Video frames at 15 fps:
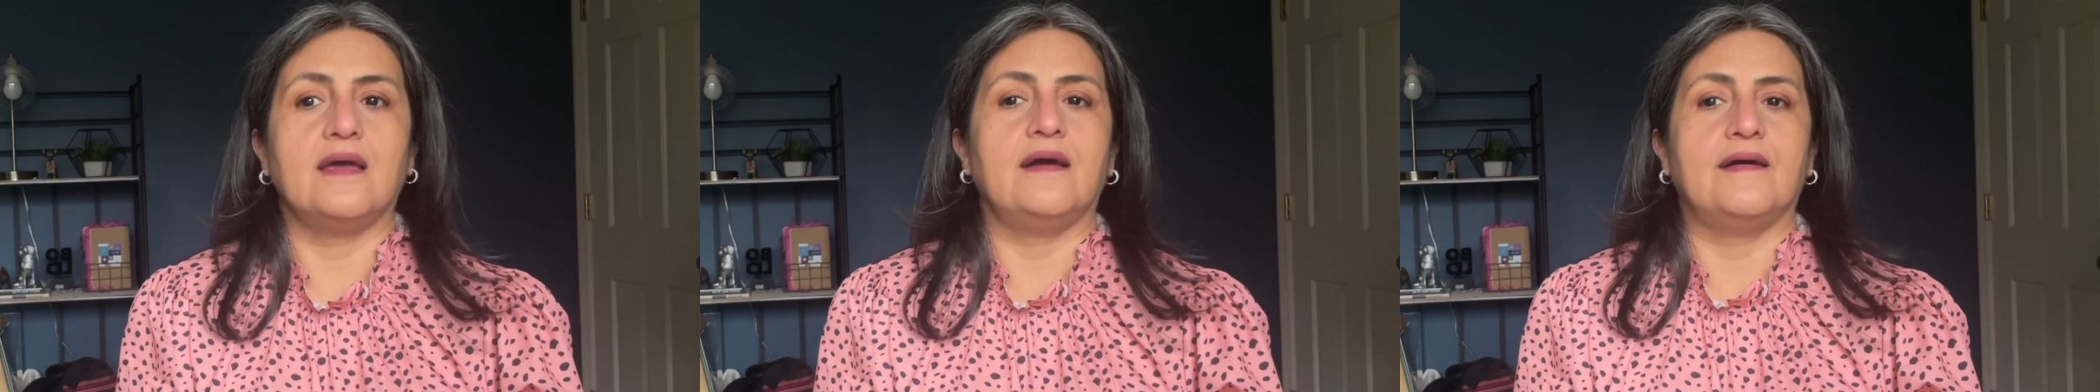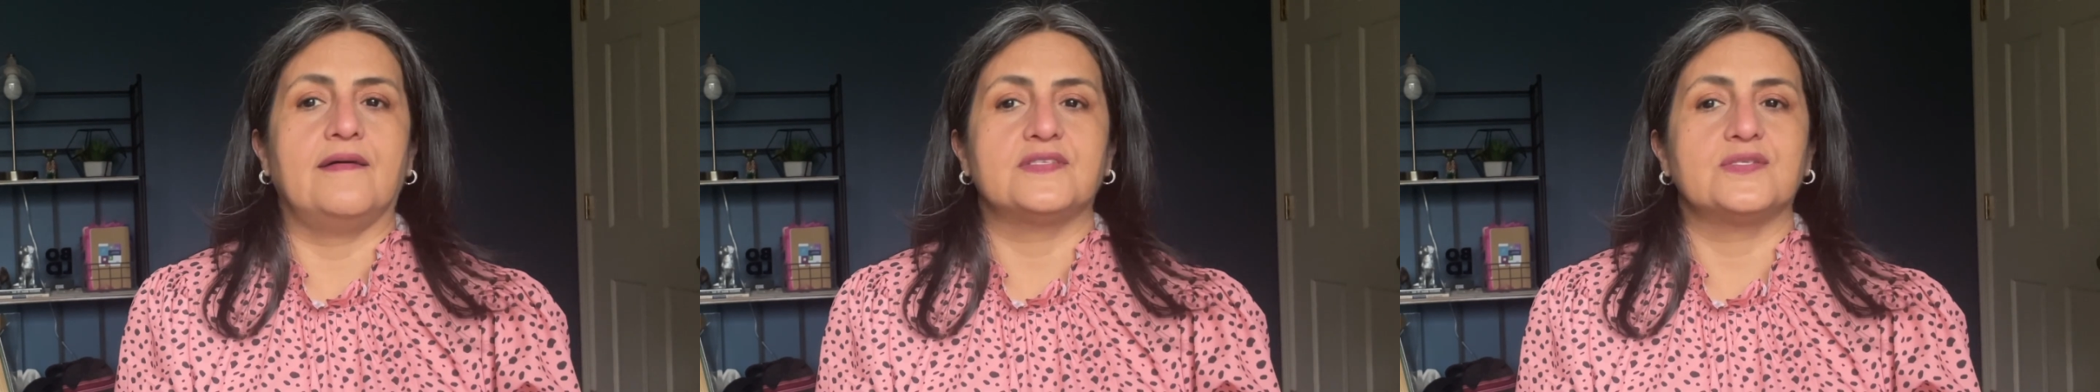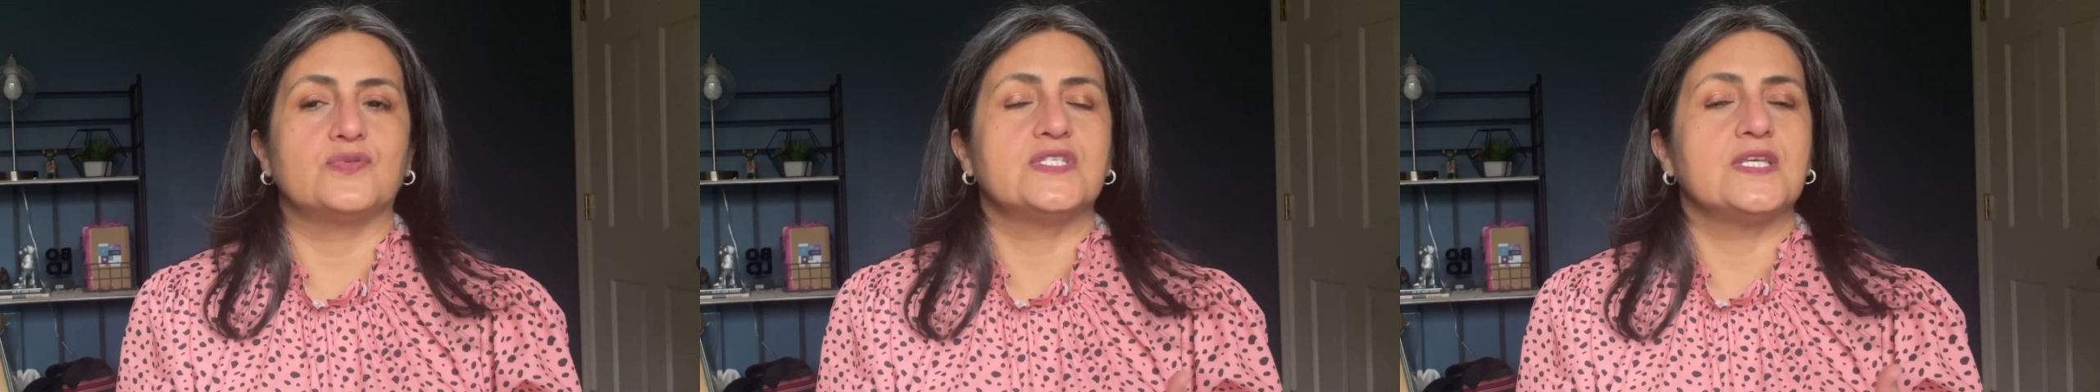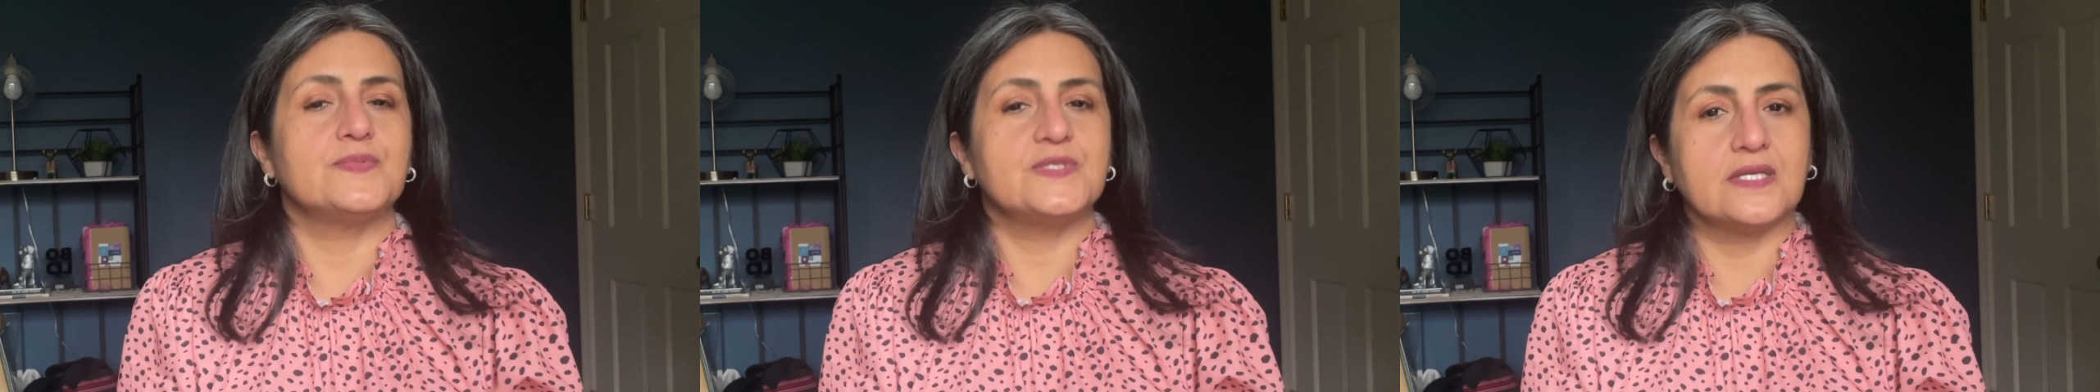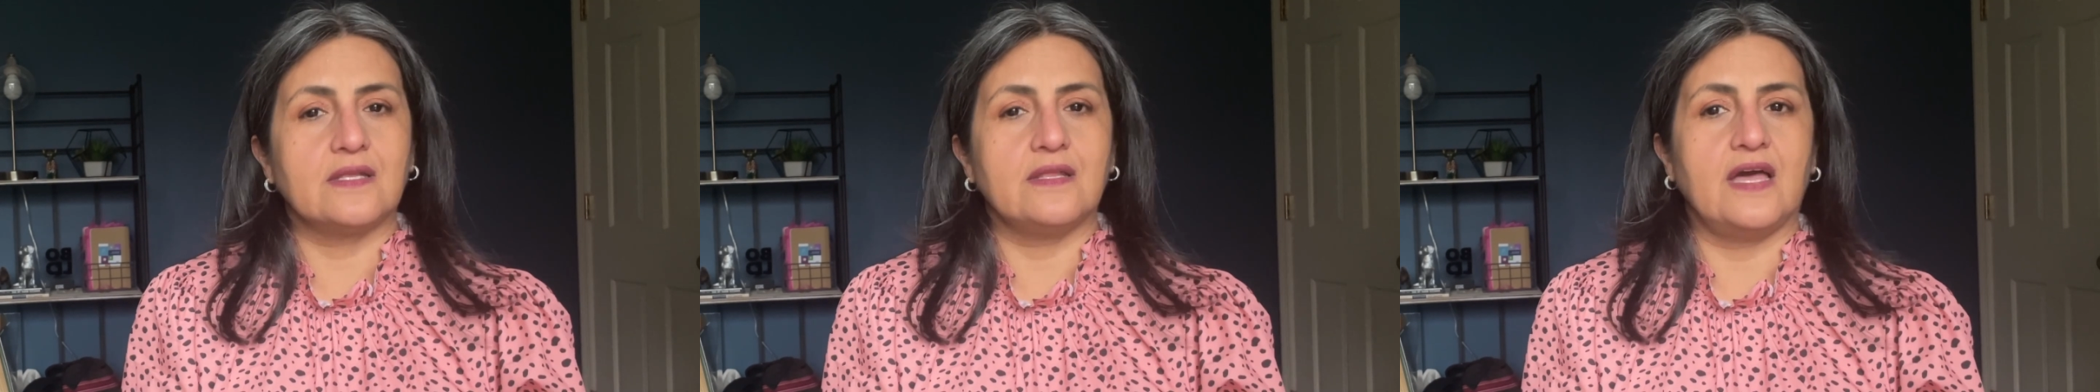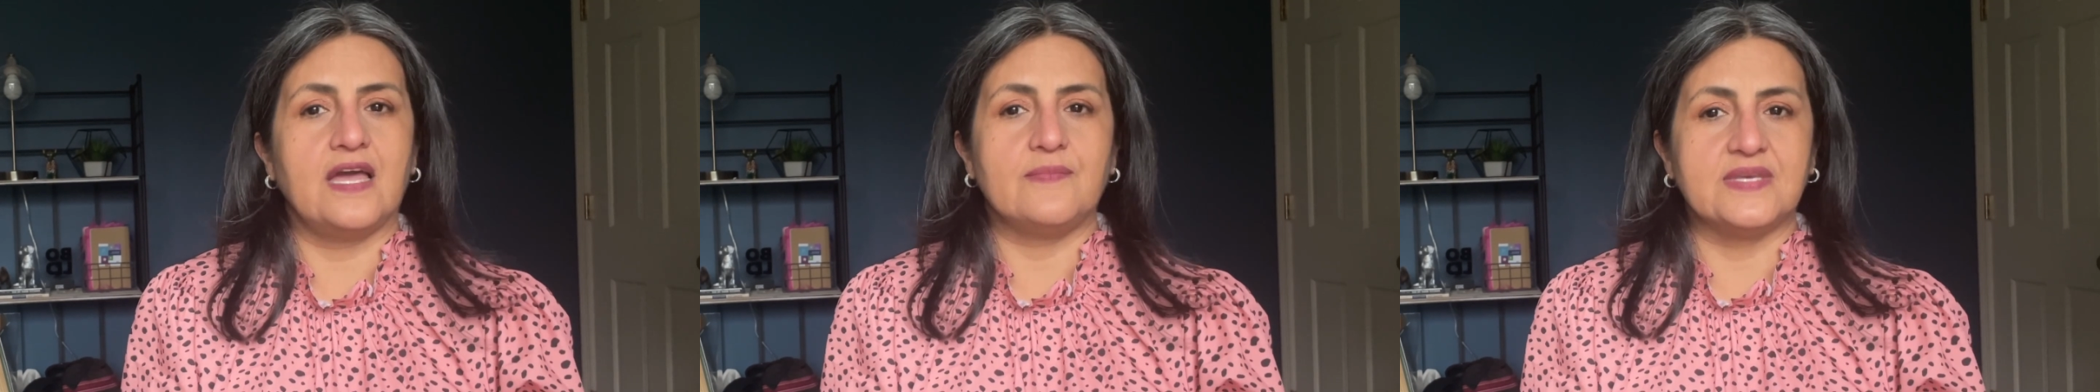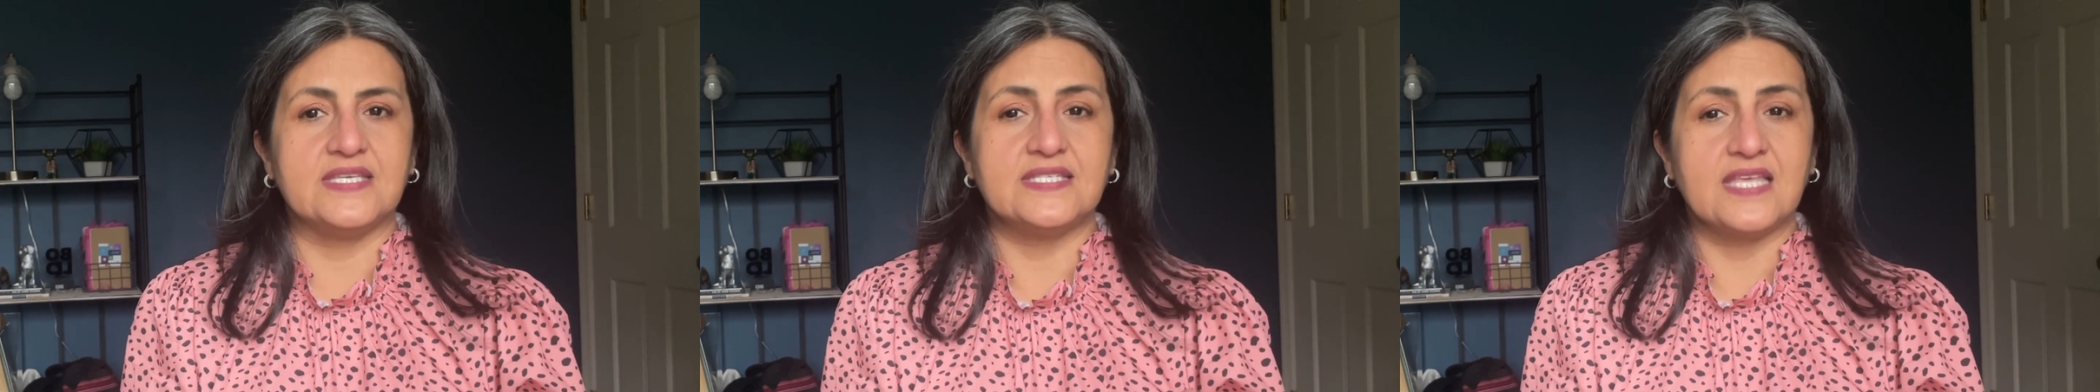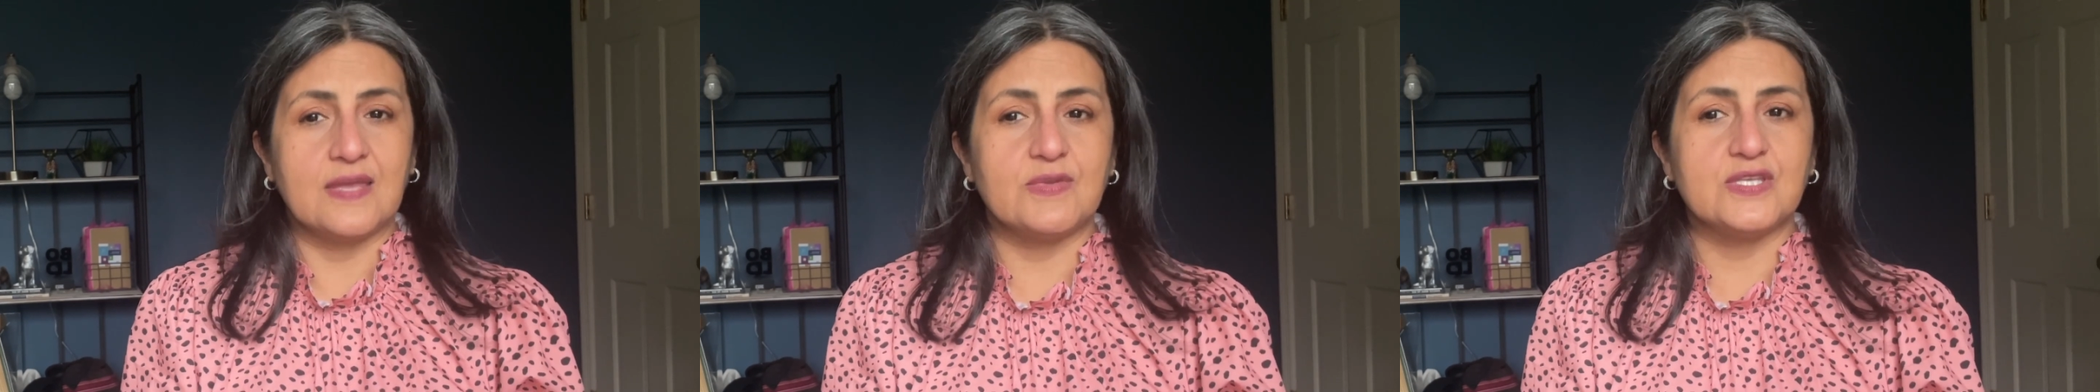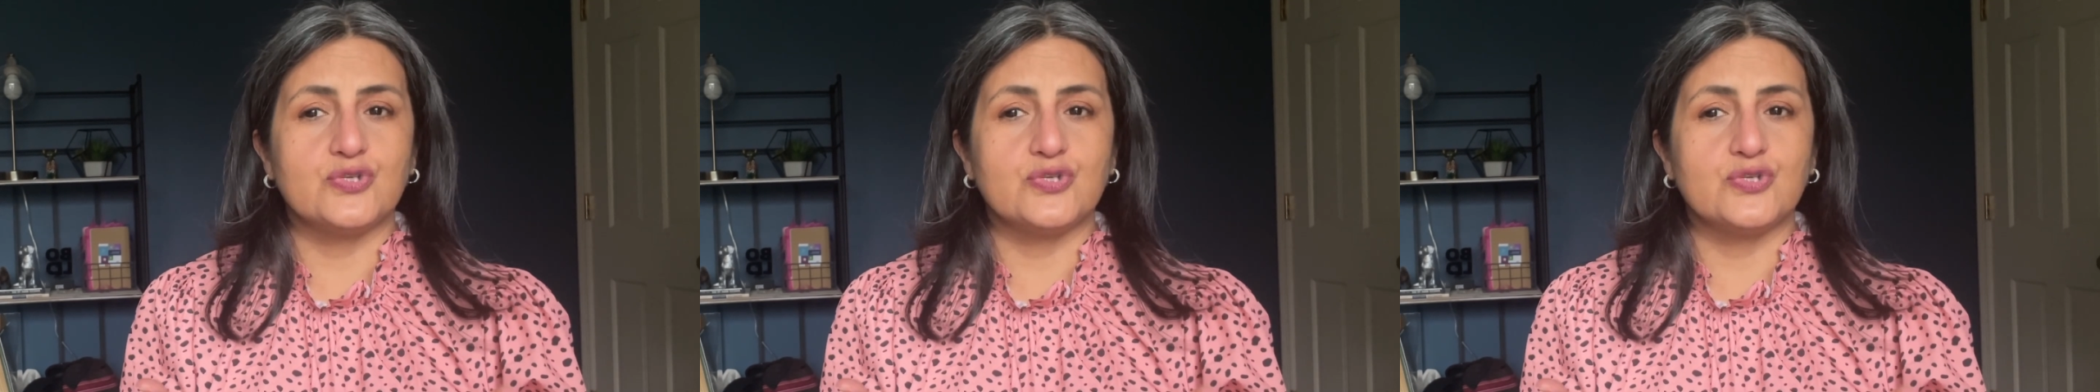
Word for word: Uh, so Sibcy Cline is aiming